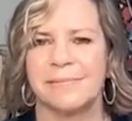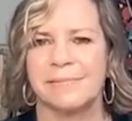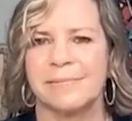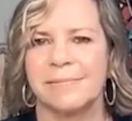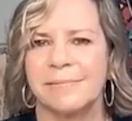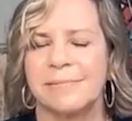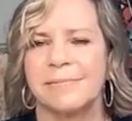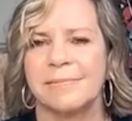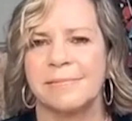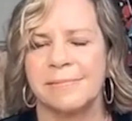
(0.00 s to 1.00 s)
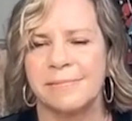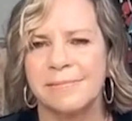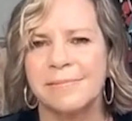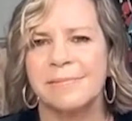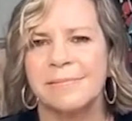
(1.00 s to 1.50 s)

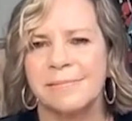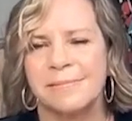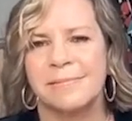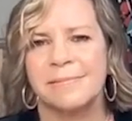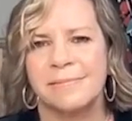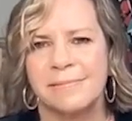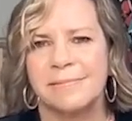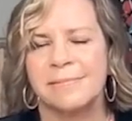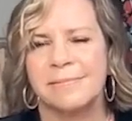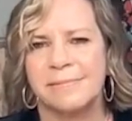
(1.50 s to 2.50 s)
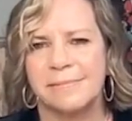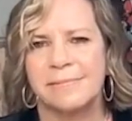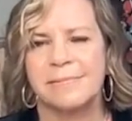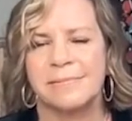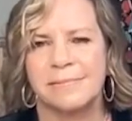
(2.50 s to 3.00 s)

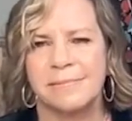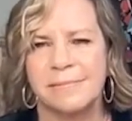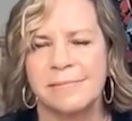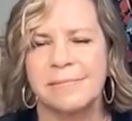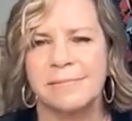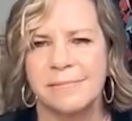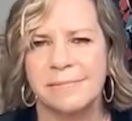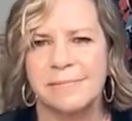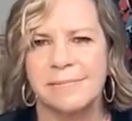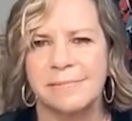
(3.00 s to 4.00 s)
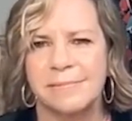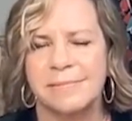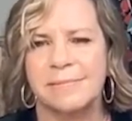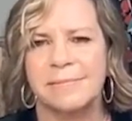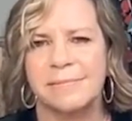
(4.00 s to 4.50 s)

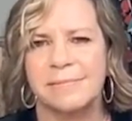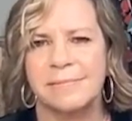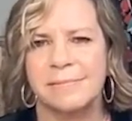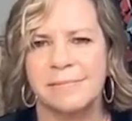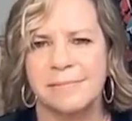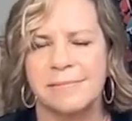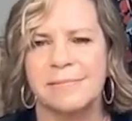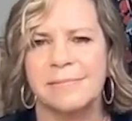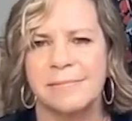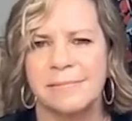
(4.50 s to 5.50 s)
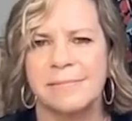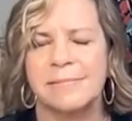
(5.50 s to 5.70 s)
[no speech]